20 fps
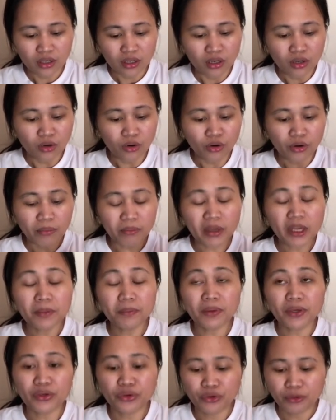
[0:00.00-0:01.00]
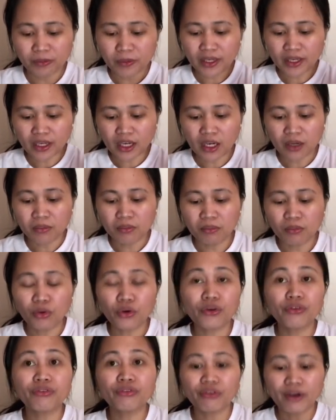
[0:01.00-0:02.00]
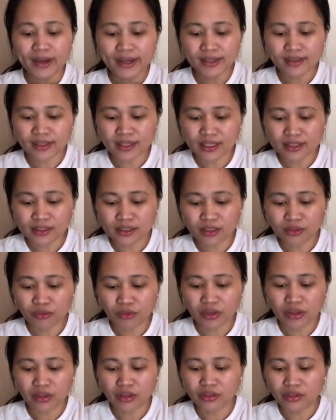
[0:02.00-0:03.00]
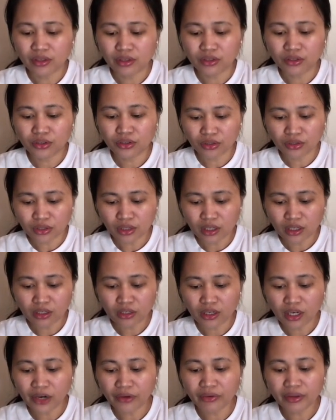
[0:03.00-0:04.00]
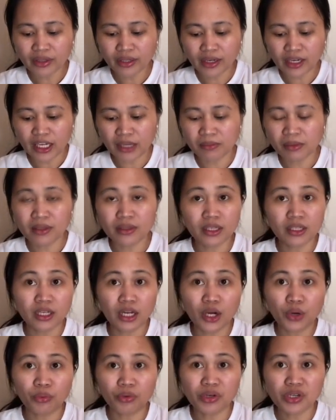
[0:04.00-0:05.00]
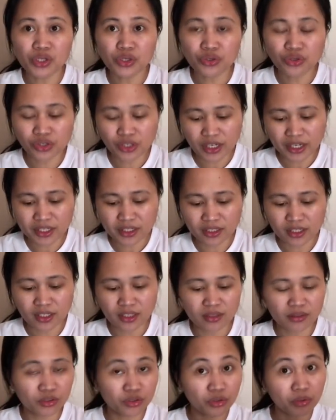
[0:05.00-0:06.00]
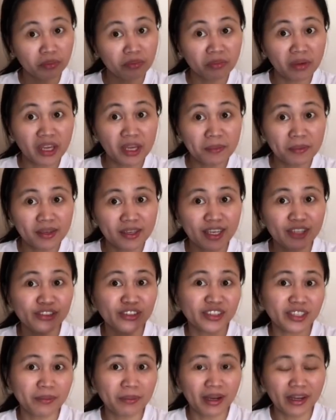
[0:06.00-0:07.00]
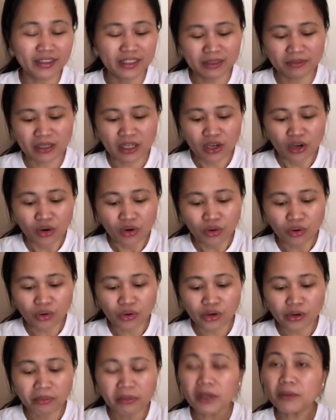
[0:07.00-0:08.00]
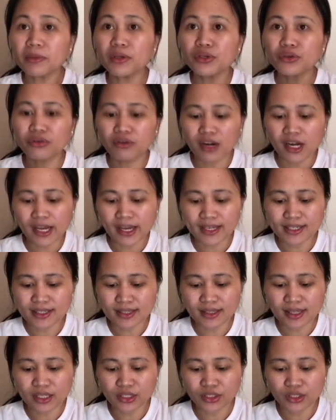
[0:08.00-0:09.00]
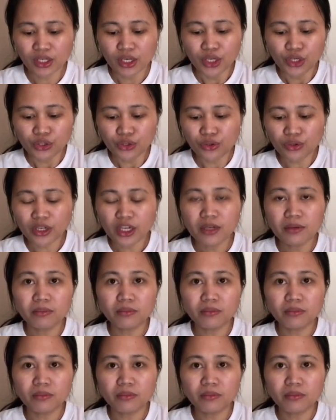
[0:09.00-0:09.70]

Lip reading: or maybe you become more frightened with the current climate in our society. So maybe ganun, 'di ba? Or maybe you realize that you can